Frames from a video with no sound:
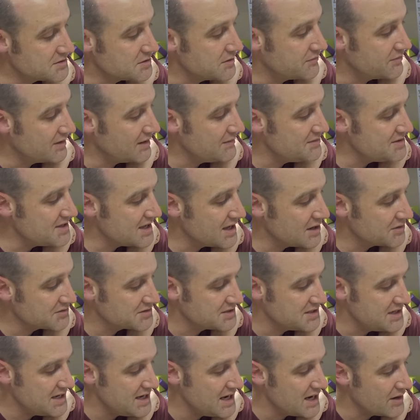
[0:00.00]
So for everything else
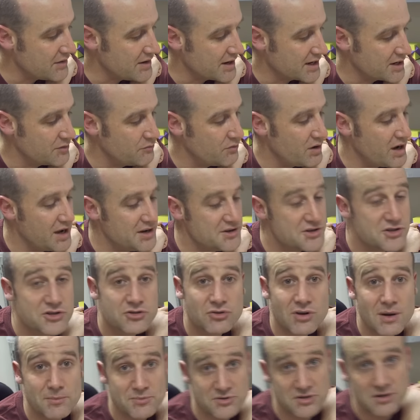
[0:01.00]
in here, I can write a
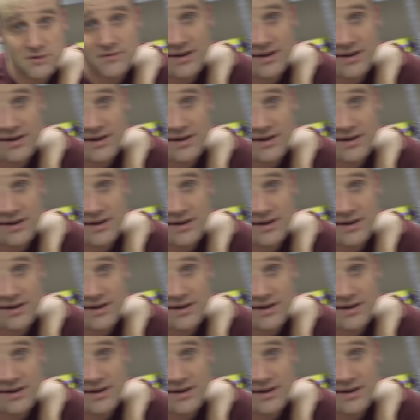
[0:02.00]
description